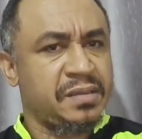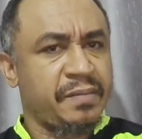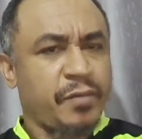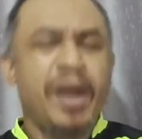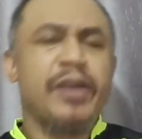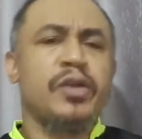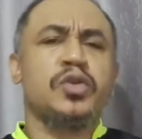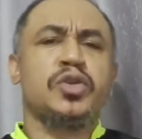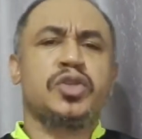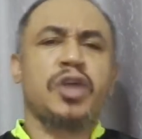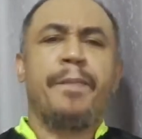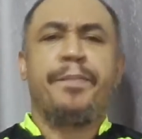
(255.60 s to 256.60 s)
Why don't you
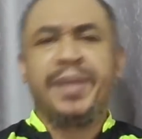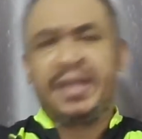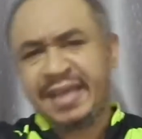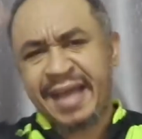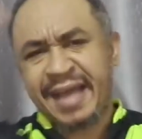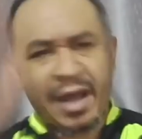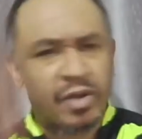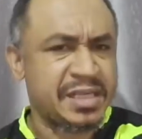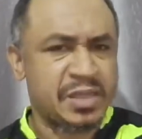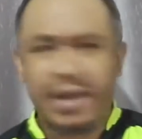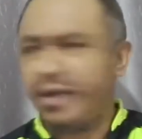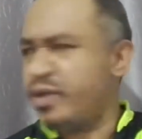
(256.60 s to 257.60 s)
stop building
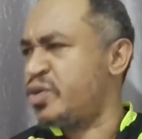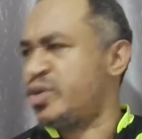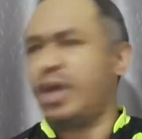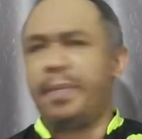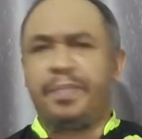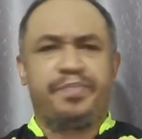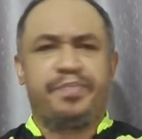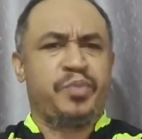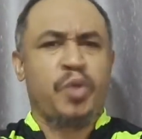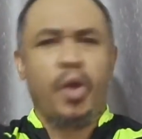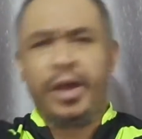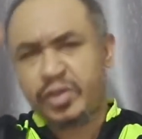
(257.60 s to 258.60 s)
houses? Why don't you stop
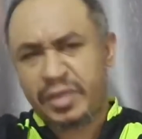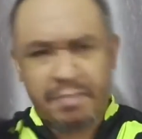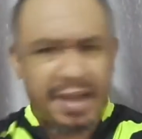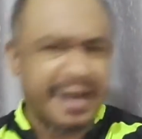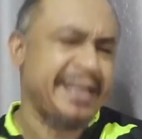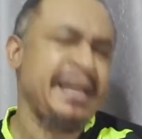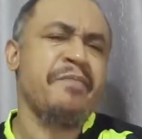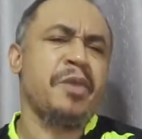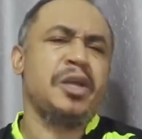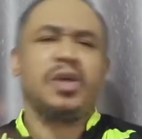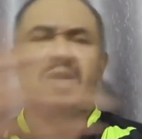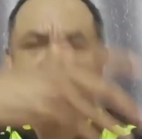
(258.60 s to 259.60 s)
going to the market?
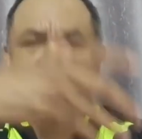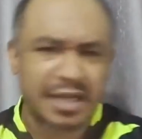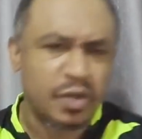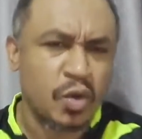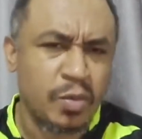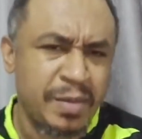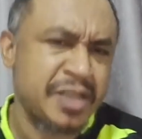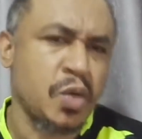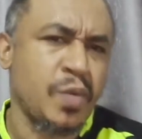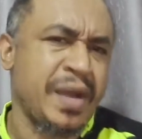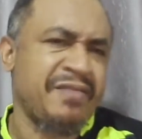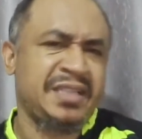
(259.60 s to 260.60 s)
Everybody just sit at home. Let's
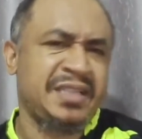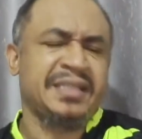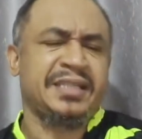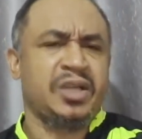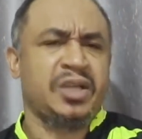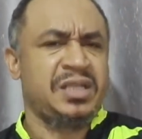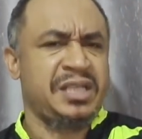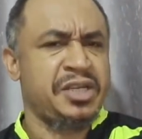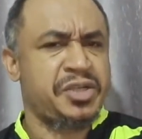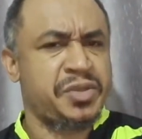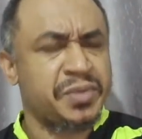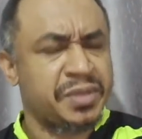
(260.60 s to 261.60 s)
know we have these insecurity
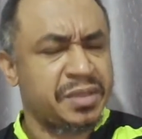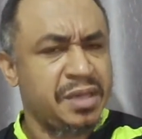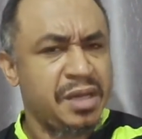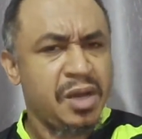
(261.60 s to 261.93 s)
issues.